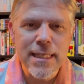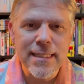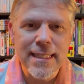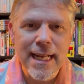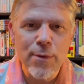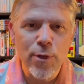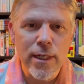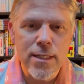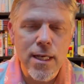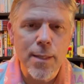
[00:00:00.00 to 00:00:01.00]
And today we're
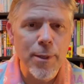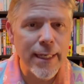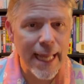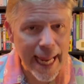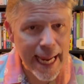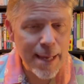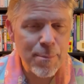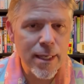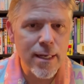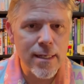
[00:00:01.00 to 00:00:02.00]
going to talk about A
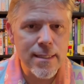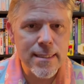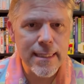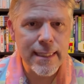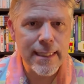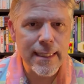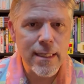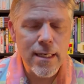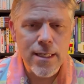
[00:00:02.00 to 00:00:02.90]
because he